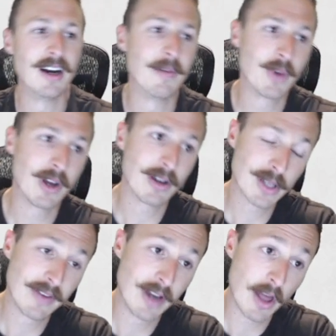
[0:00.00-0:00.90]
We also have
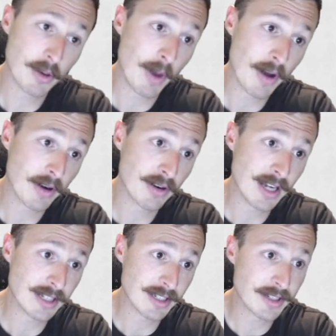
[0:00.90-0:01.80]
another Modern
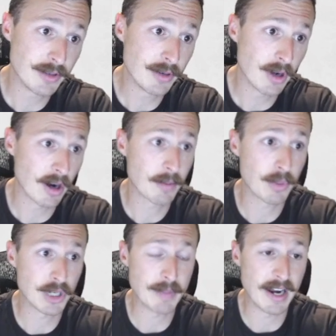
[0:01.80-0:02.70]
Horizons 2 card,
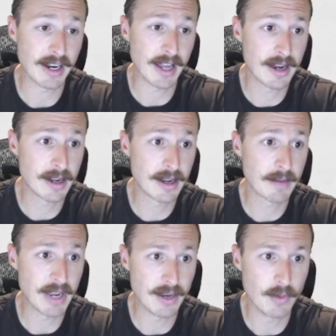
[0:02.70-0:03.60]
Prismatic Ending,
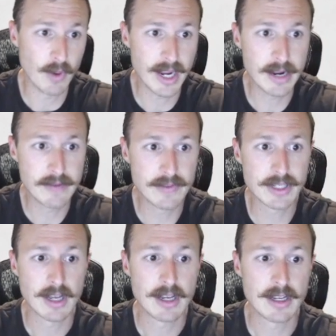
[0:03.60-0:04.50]
making waves.
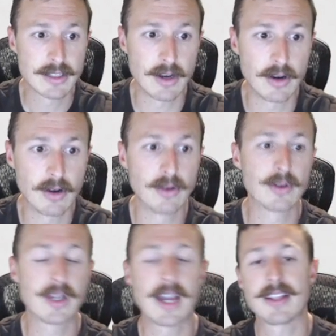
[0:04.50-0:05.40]
So
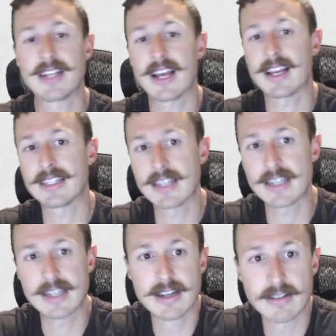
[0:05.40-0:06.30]
yeah, this deck isn't
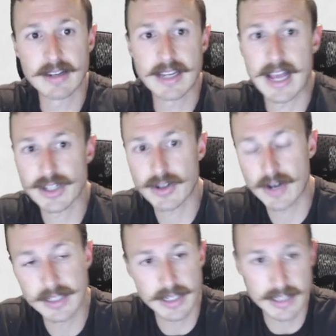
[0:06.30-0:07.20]
nearly as
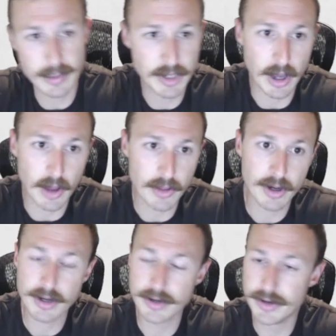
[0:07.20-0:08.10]
crazy as some of the
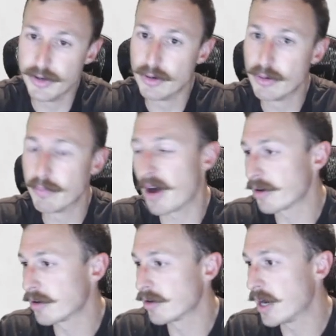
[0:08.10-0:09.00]
other new Modern
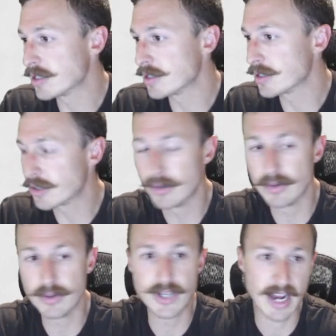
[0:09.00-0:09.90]
Horizons 2
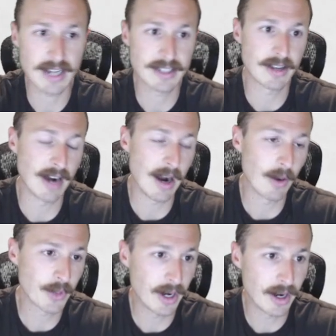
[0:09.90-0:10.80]
decks that are out
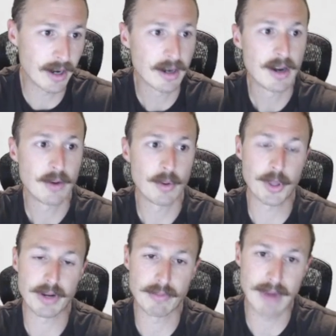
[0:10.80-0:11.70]
there with like
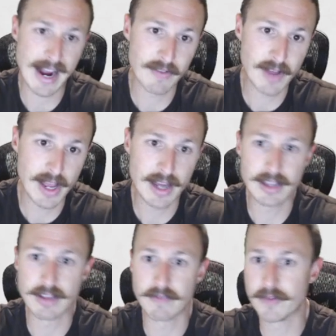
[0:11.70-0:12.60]
Ragavan and
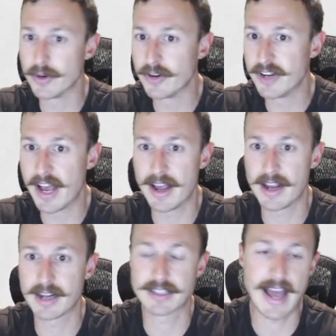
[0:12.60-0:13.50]
the food
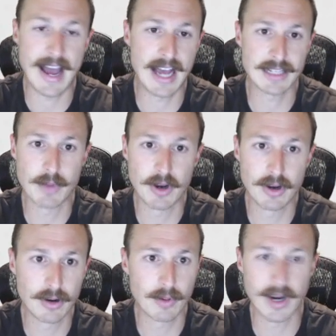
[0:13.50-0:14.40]
decks,
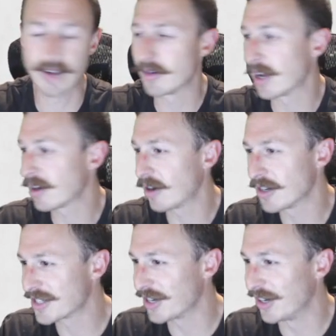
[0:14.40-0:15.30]
Asmo, whatever that card's
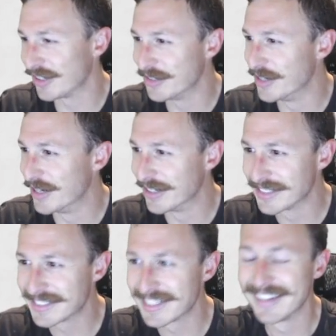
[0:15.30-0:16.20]
called, who
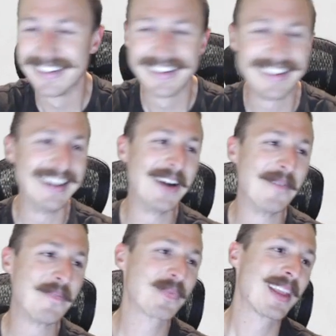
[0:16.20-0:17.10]
knows.
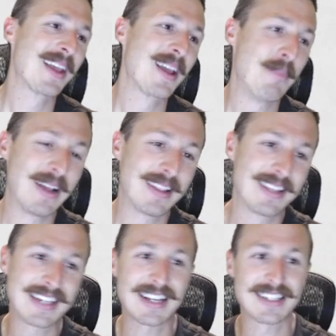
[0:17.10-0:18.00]
Um, but this
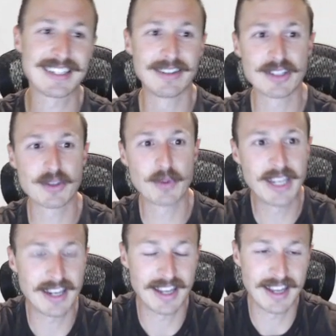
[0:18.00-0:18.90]
deck is still sweet,
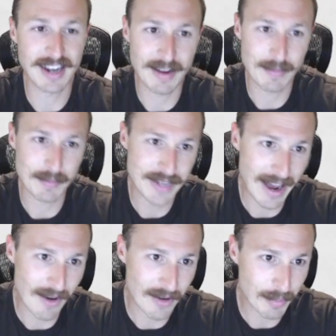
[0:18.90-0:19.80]
and I'm
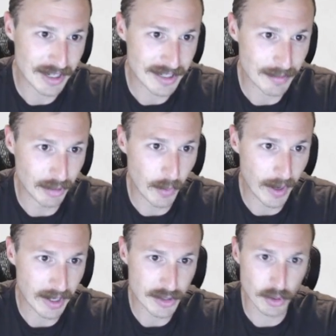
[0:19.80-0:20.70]
down to play some blue-white
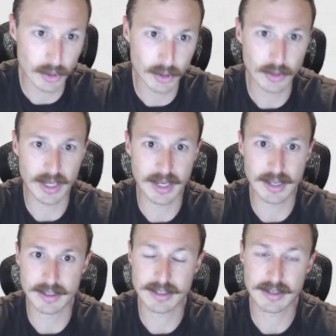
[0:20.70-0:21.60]
control, and
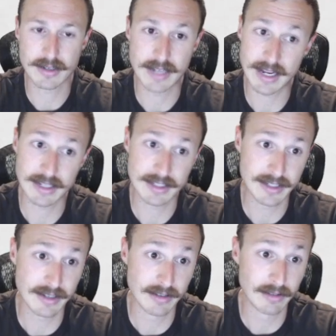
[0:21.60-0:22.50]
this deck is
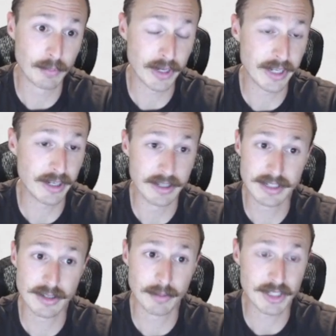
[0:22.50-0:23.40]
still pretty good. This is
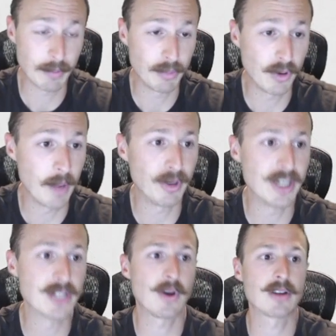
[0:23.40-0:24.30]
almost like blue-white
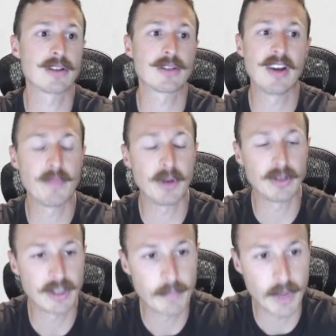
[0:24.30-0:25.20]
planeswalkers the way I built
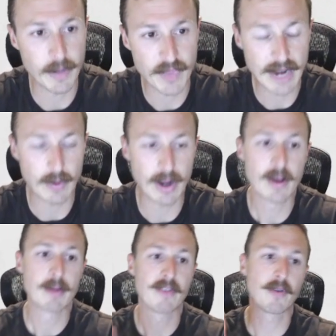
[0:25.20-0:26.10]
it. But anyway,
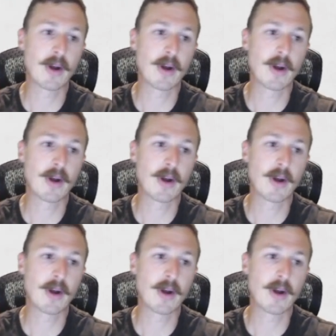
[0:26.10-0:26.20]
before I